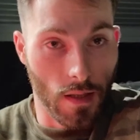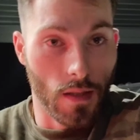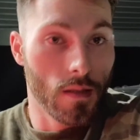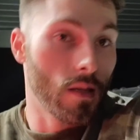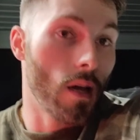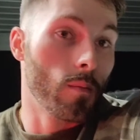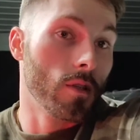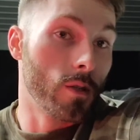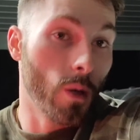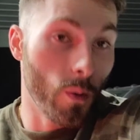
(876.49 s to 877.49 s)
It's time to
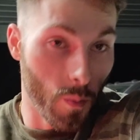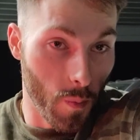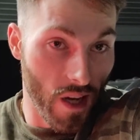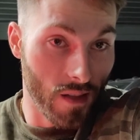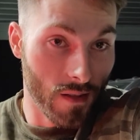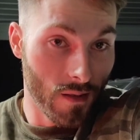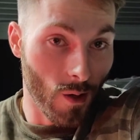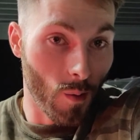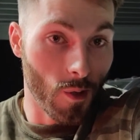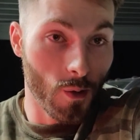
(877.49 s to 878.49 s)
go to bed
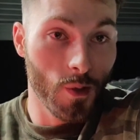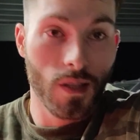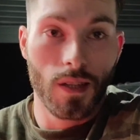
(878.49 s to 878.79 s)
almost,